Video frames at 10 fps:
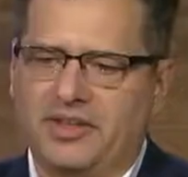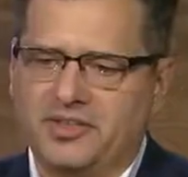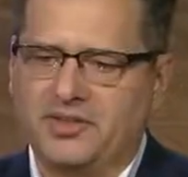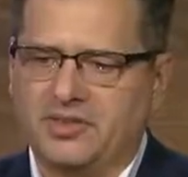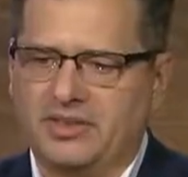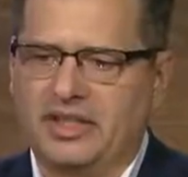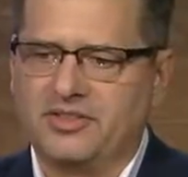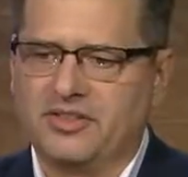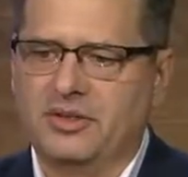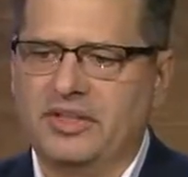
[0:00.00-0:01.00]
interest
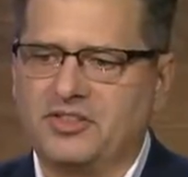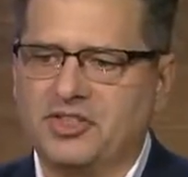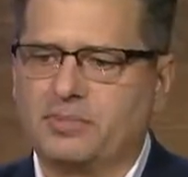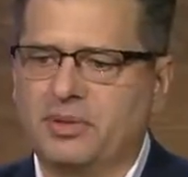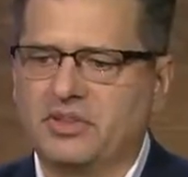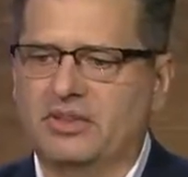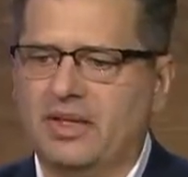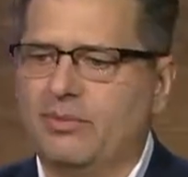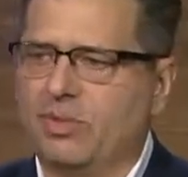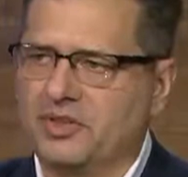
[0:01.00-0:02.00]
rates. So it just puts a
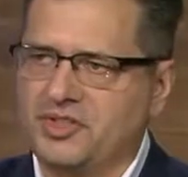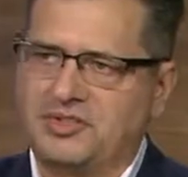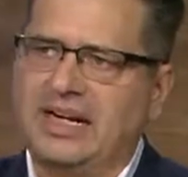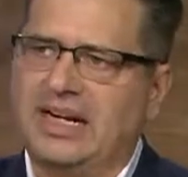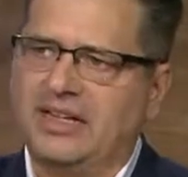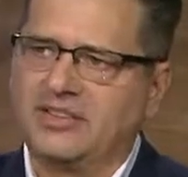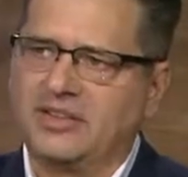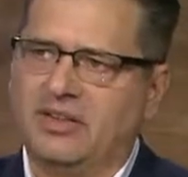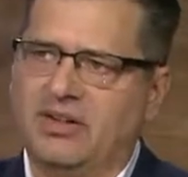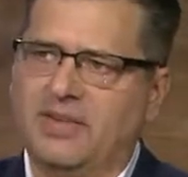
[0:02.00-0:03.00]
lot more
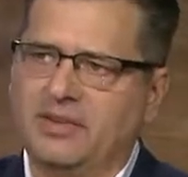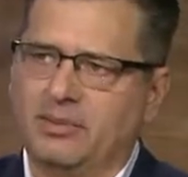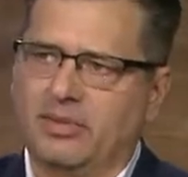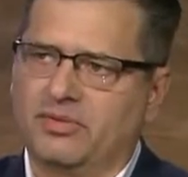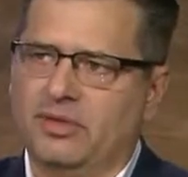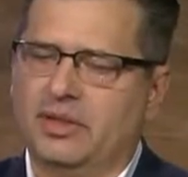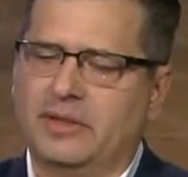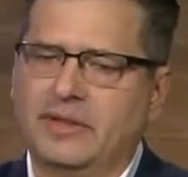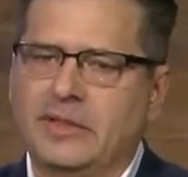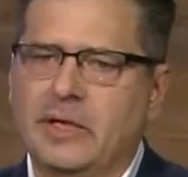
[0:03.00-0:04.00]
stress on the
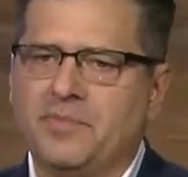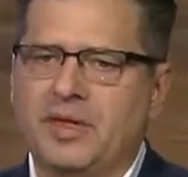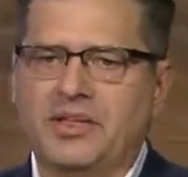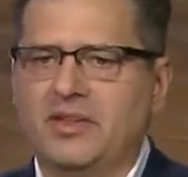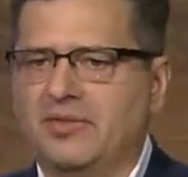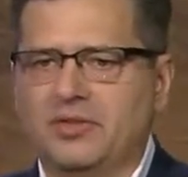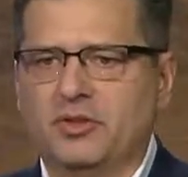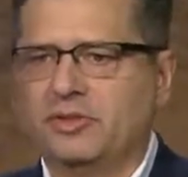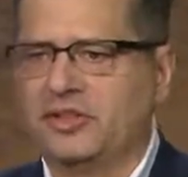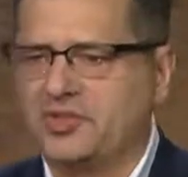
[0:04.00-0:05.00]
portfolio, and you have a
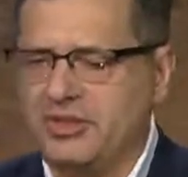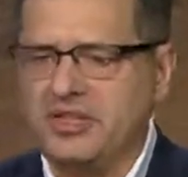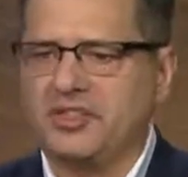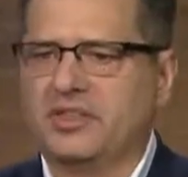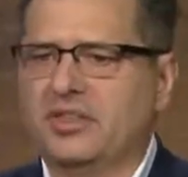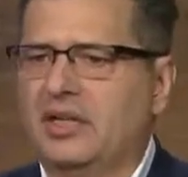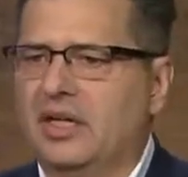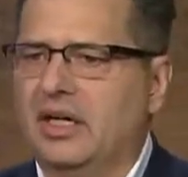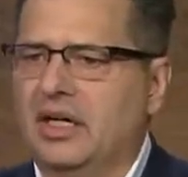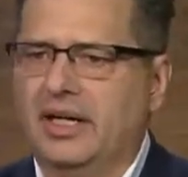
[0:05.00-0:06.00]
new administration.
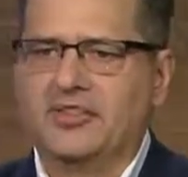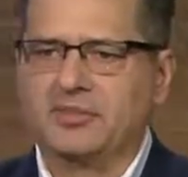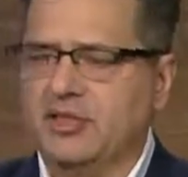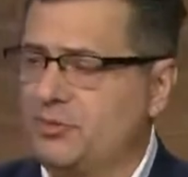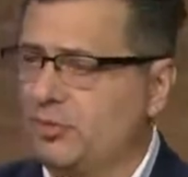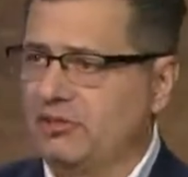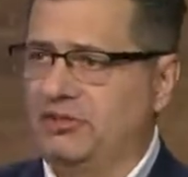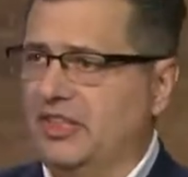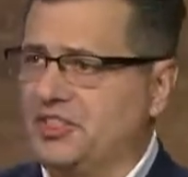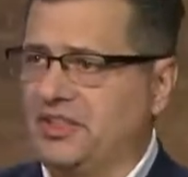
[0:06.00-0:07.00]
It's much more
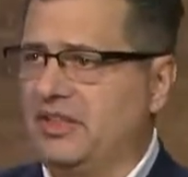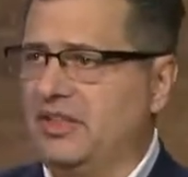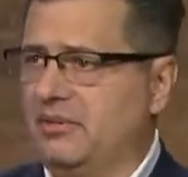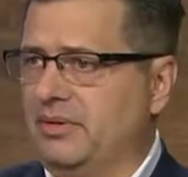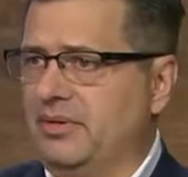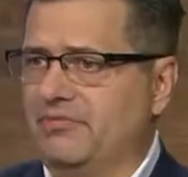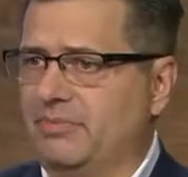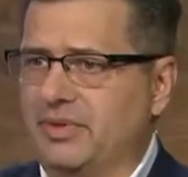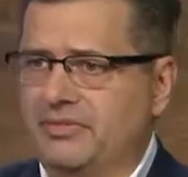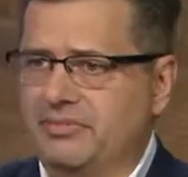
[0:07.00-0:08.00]
inflationary.
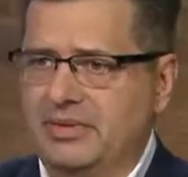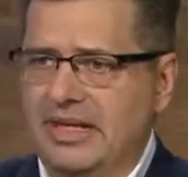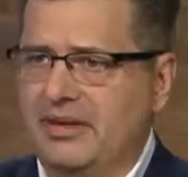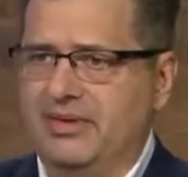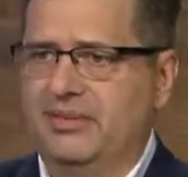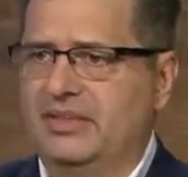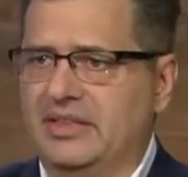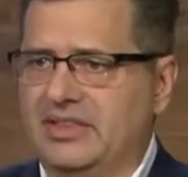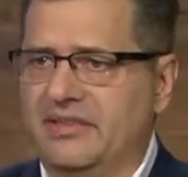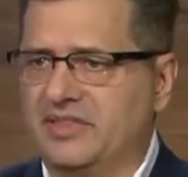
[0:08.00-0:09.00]
We now have
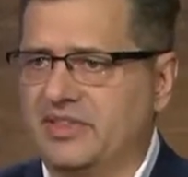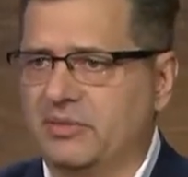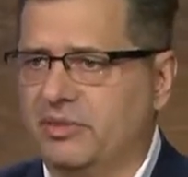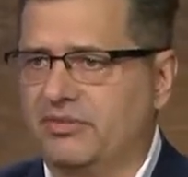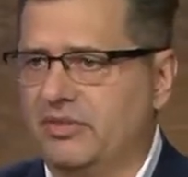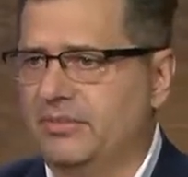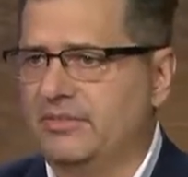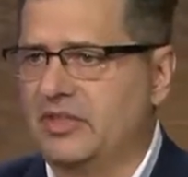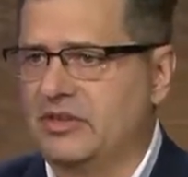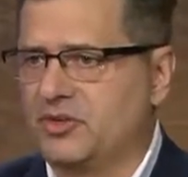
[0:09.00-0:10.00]
a deficit that went
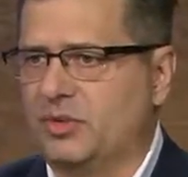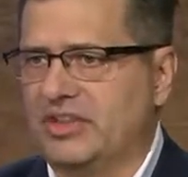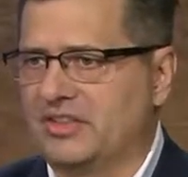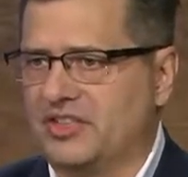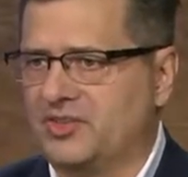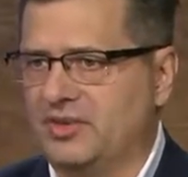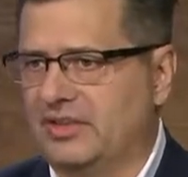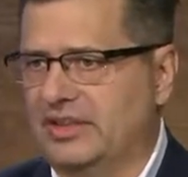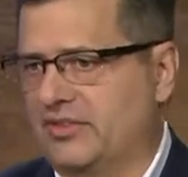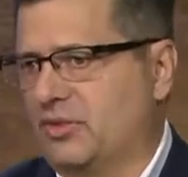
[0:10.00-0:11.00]
from 26
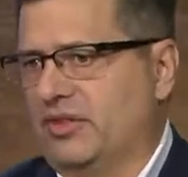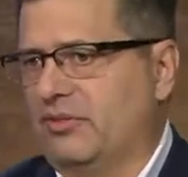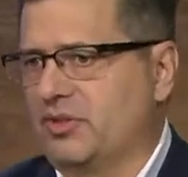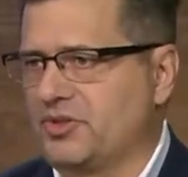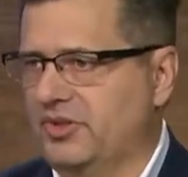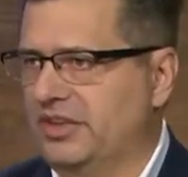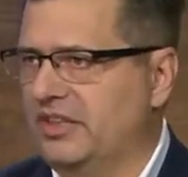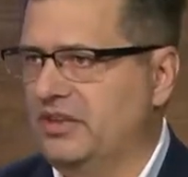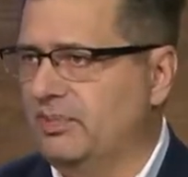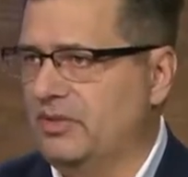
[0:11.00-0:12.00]
trillion or 24 trillion that
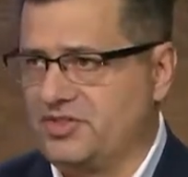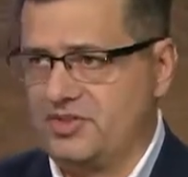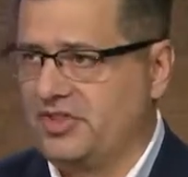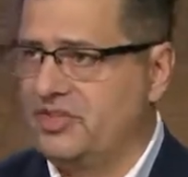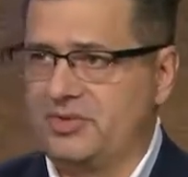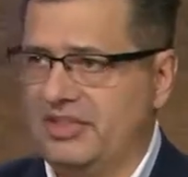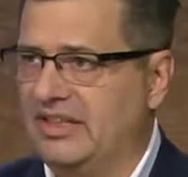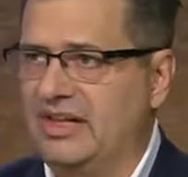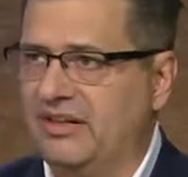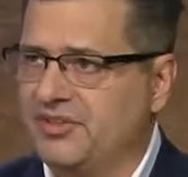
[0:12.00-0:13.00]
can approach $30
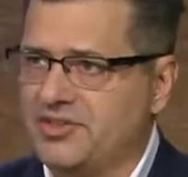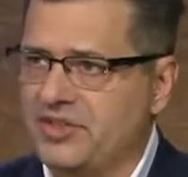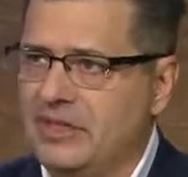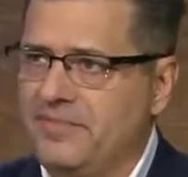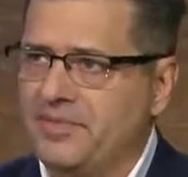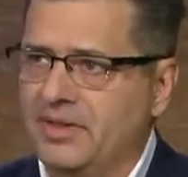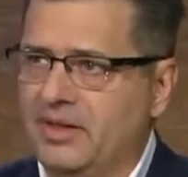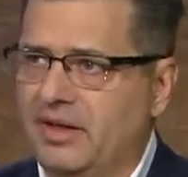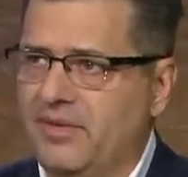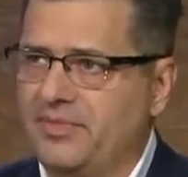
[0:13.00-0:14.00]
trillion.
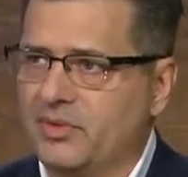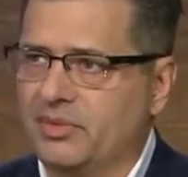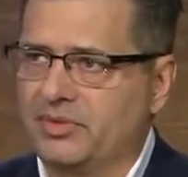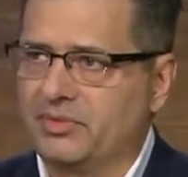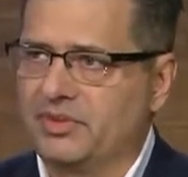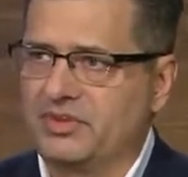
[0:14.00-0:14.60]
Yeah. With